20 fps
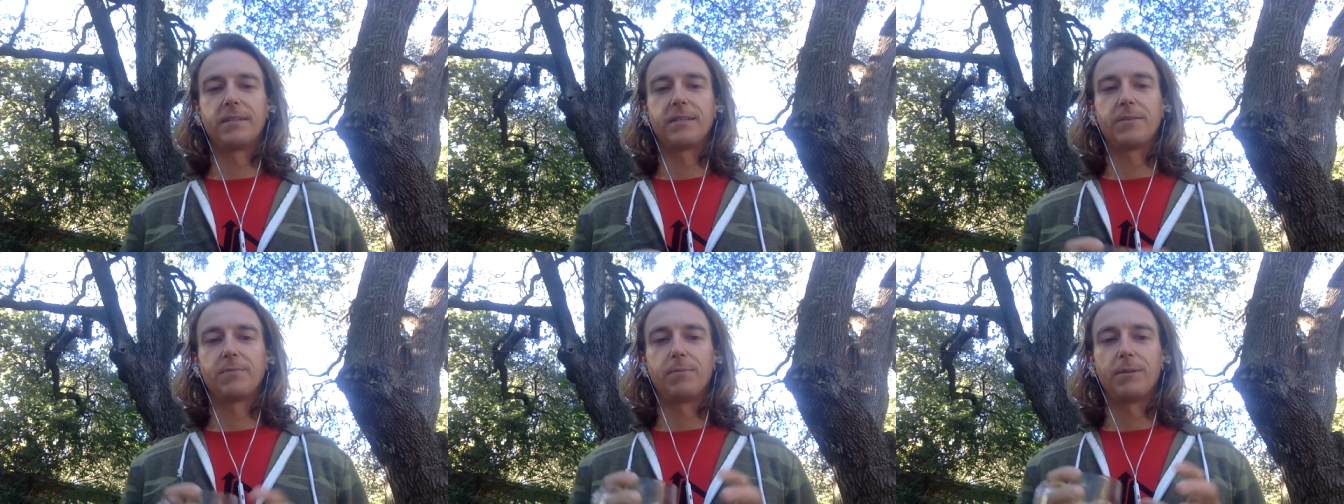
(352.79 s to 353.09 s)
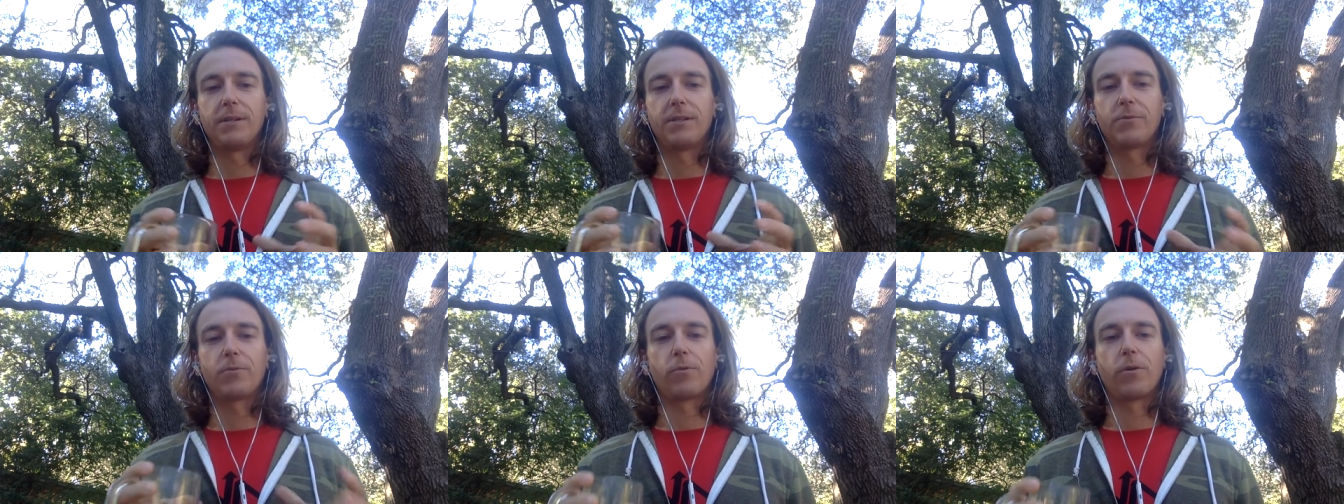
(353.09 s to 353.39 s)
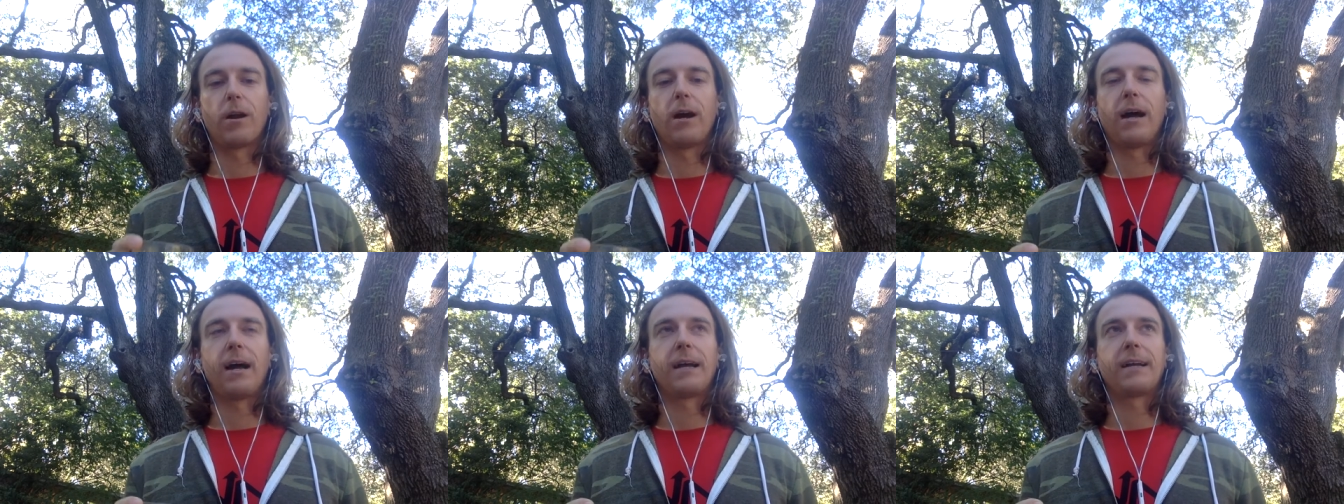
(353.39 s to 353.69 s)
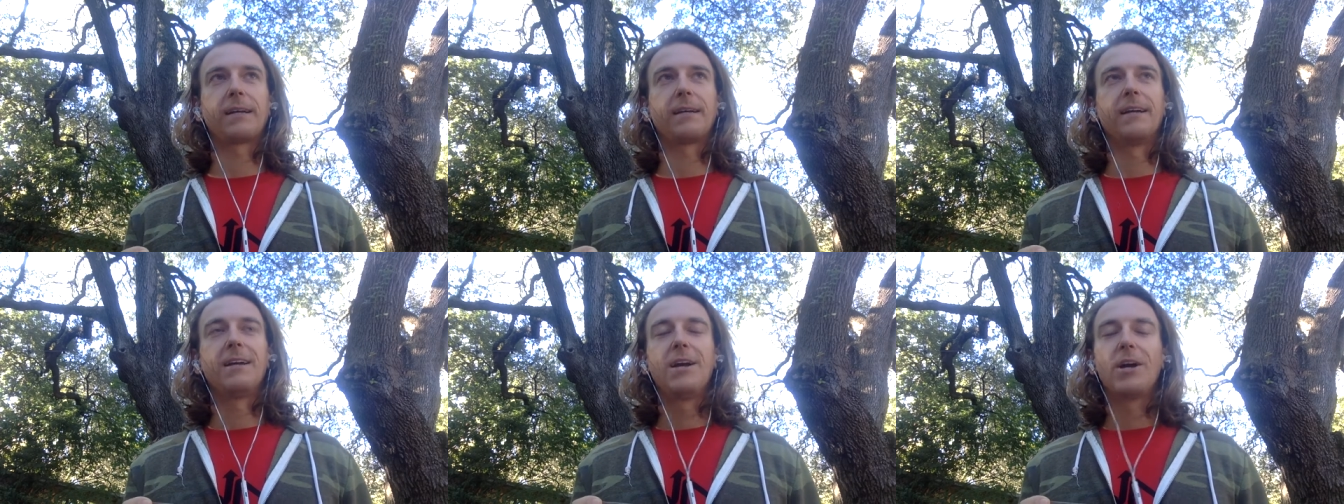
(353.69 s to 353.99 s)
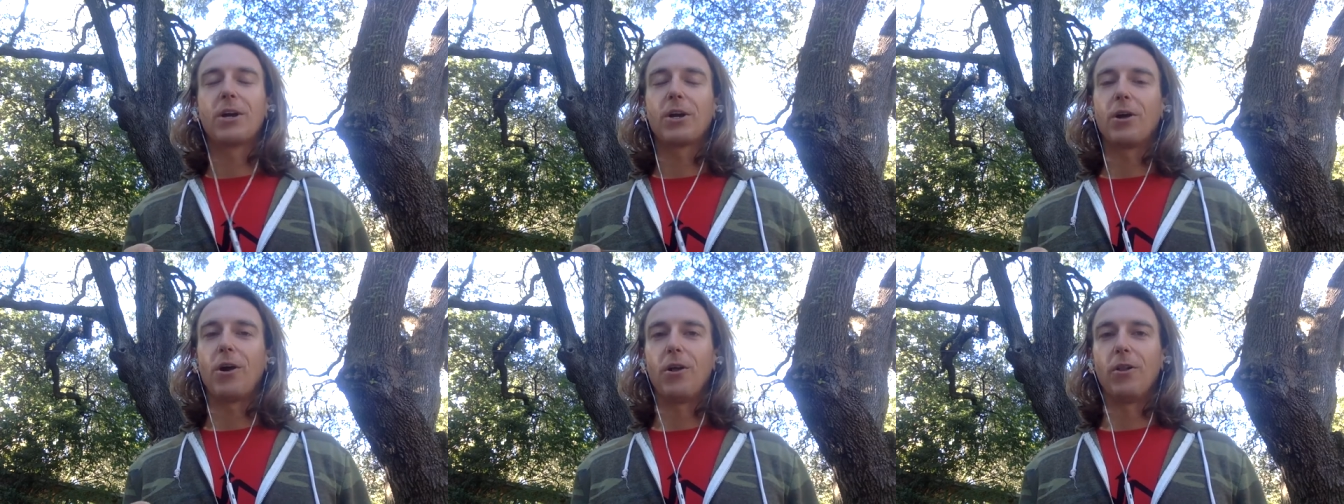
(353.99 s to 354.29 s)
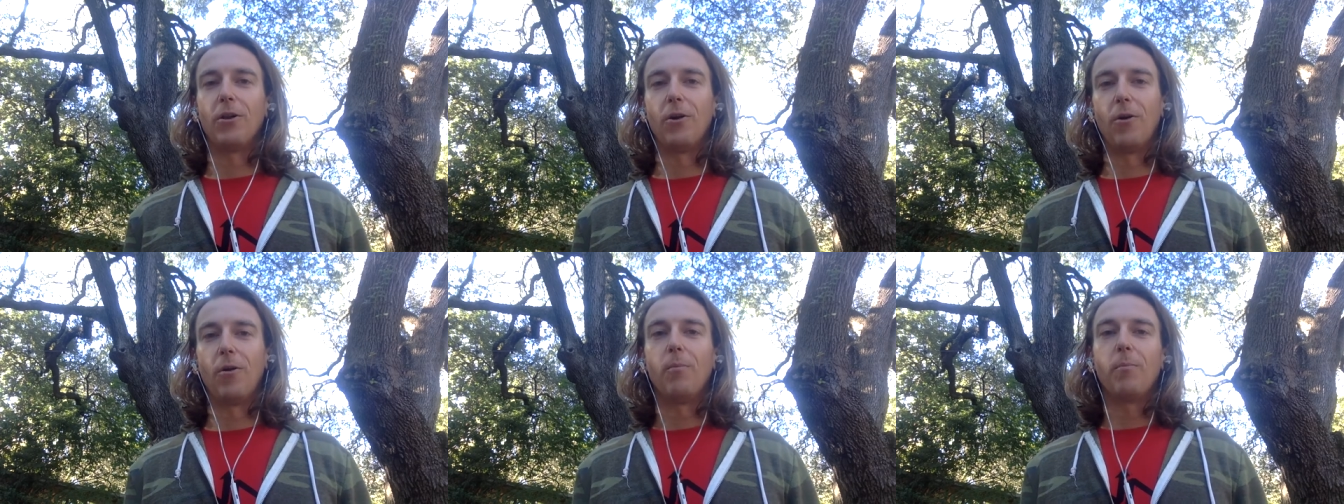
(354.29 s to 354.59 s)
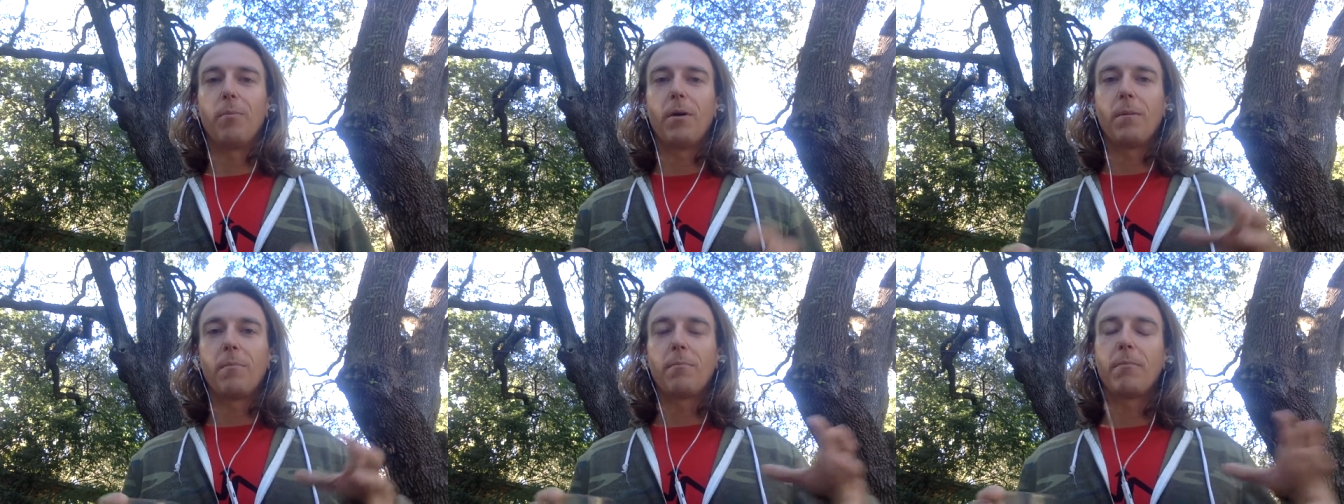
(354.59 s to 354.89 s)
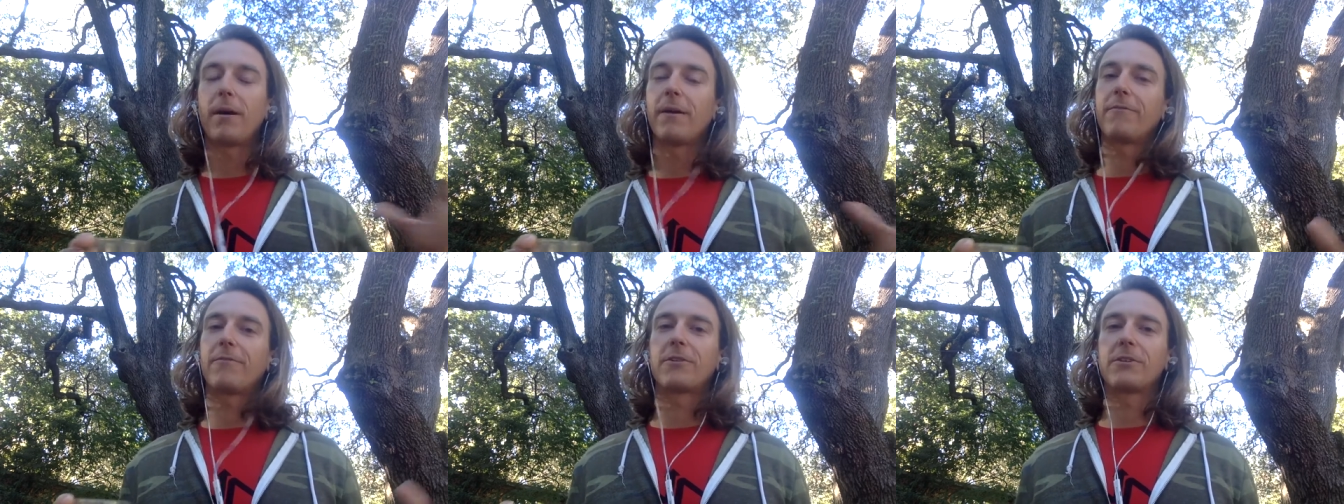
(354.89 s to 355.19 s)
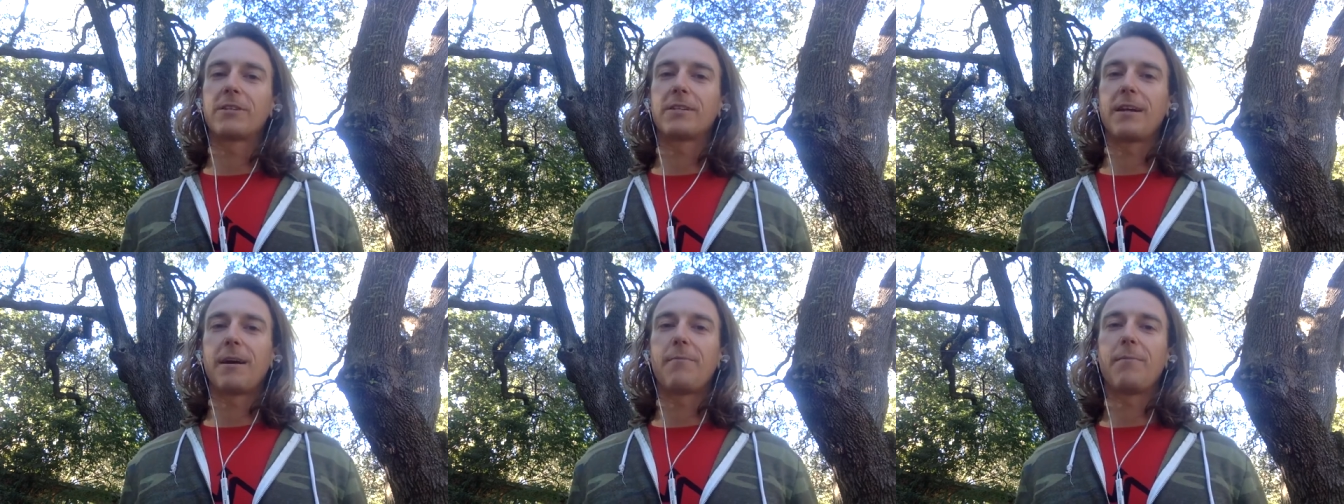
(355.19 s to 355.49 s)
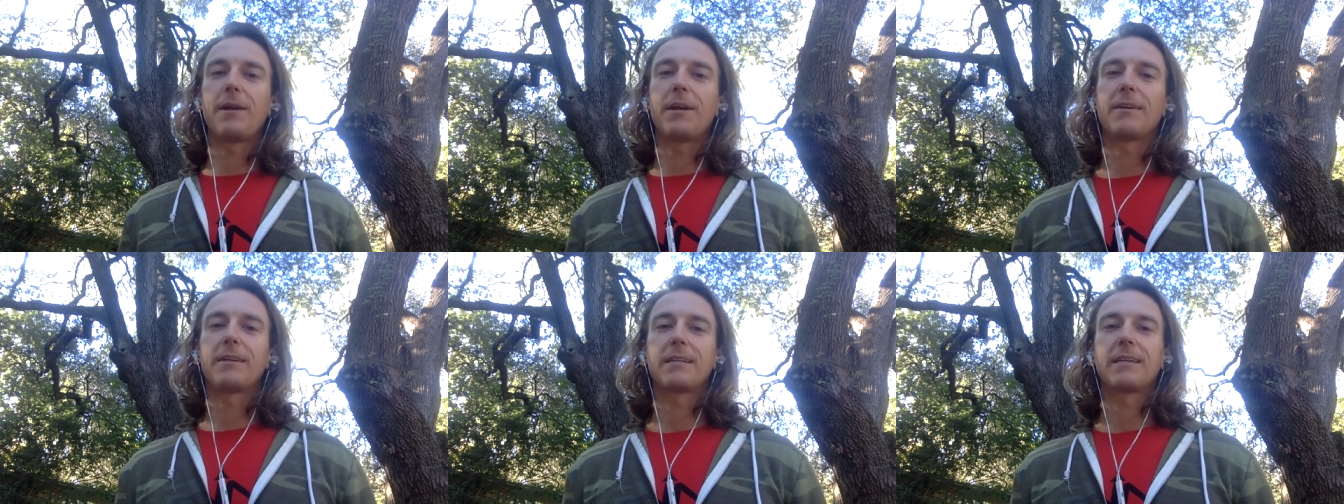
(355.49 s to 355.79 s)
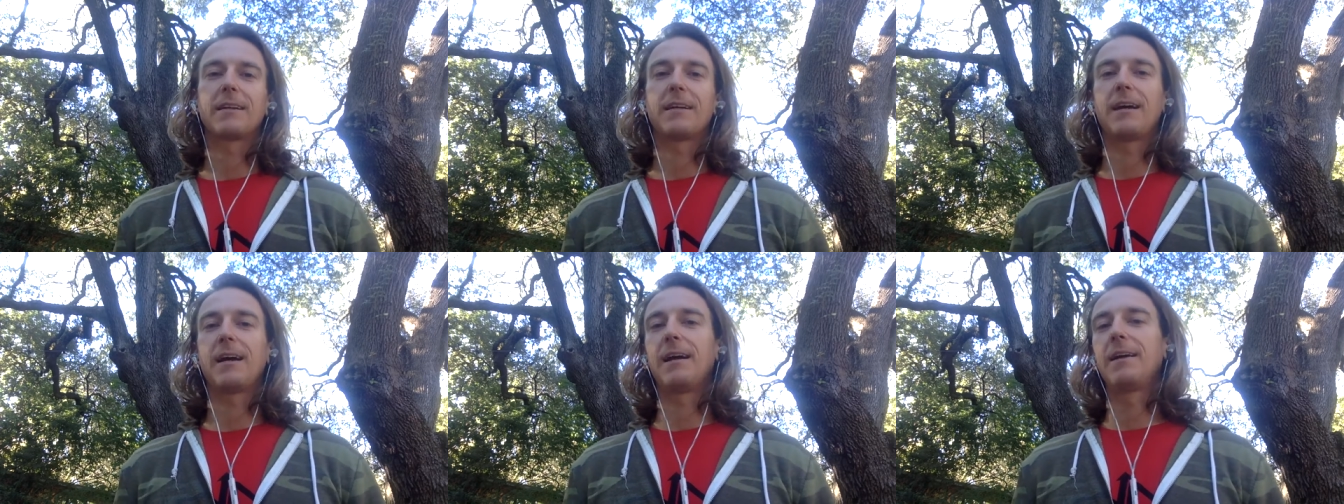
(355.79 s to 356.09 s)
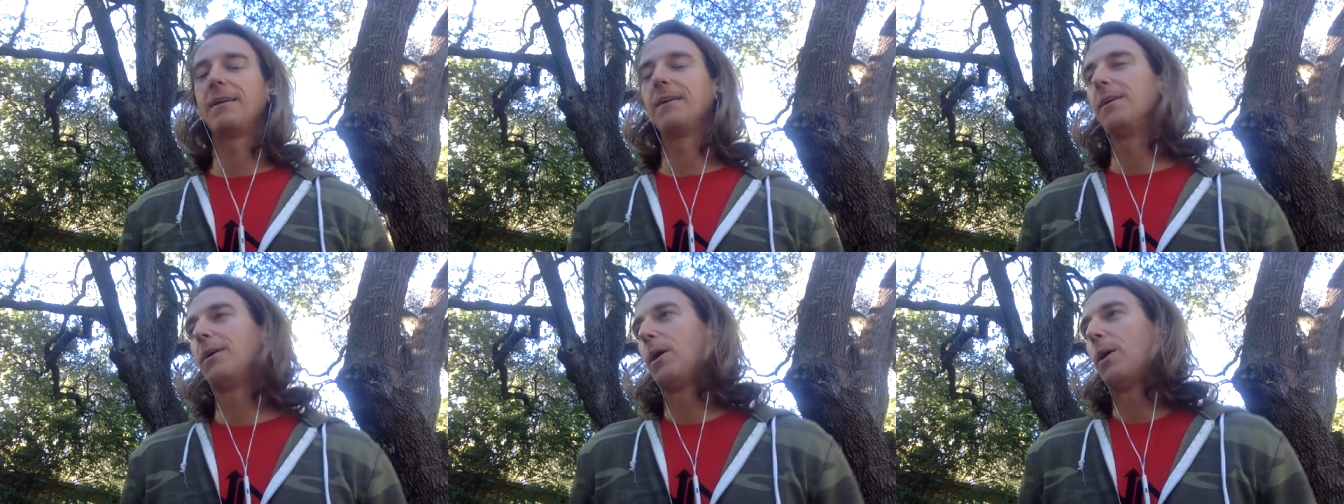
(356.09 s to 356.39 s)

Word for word: It's a place where I call home. But my first time there, did I